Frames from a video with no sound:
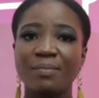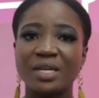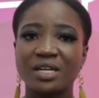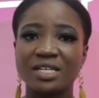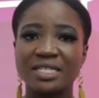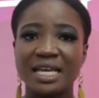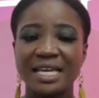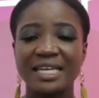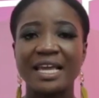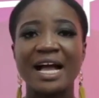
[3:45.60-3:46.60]
Because
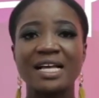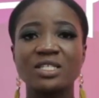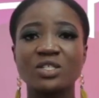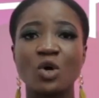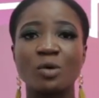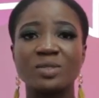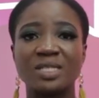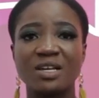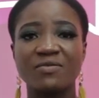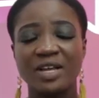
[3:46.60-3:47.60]
he has to
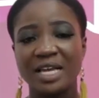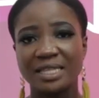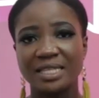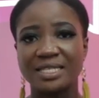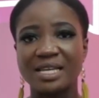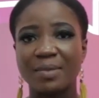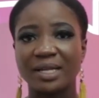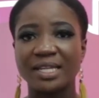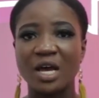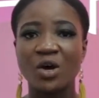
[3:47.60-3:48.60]
observe the
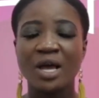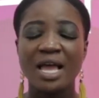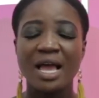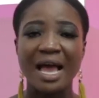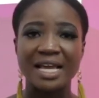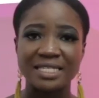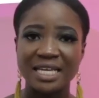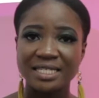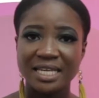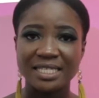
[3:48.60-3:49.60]
Sabbath. Now, I
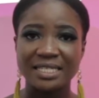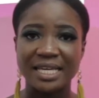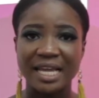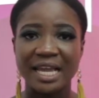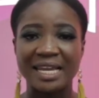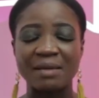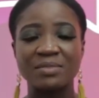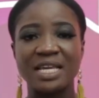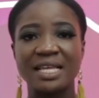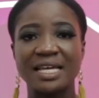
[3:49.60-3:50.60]
say Saturday and I'm
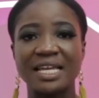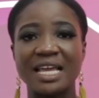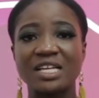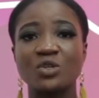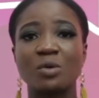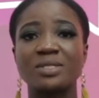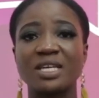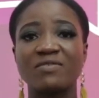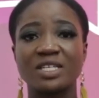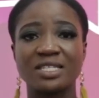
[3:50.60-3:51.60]
saying that he has to
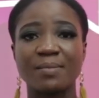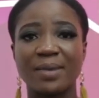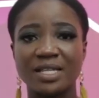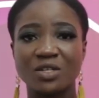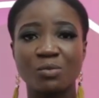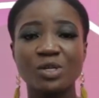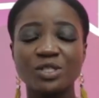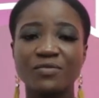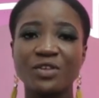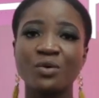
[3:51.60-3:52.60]
observe the Sabbath. So
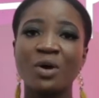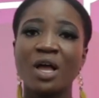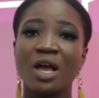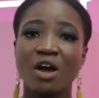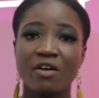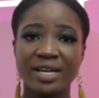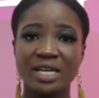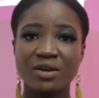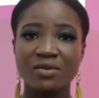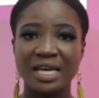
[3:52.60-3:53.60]
most of you
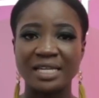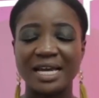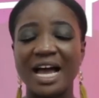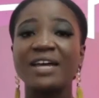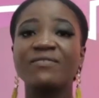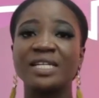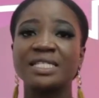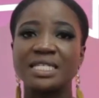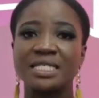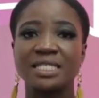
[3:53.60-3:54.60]
already know that
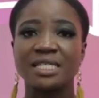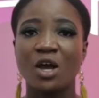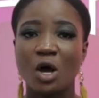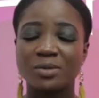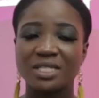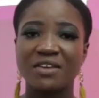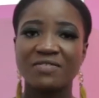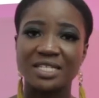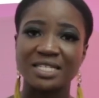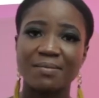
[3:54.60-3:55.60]
Adventists
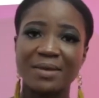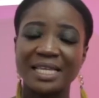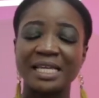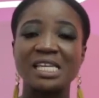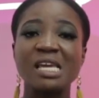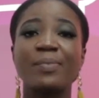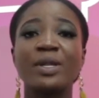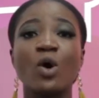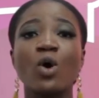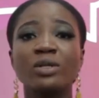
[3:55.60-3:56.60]
observe the Sabbath and keep
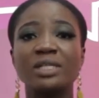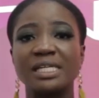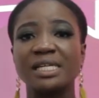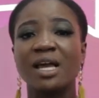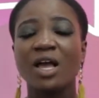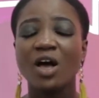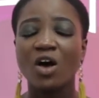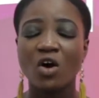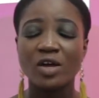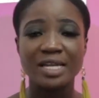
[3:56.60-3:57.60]
it holy
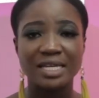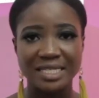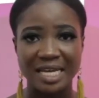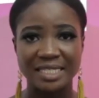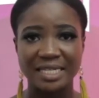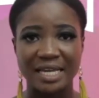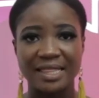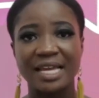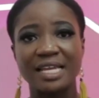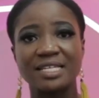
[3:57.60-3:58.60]
on Saturday.
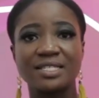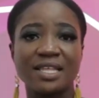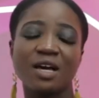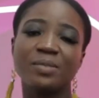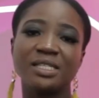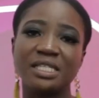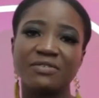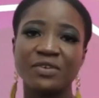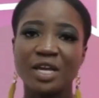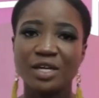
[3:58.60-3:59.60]
That is their belief.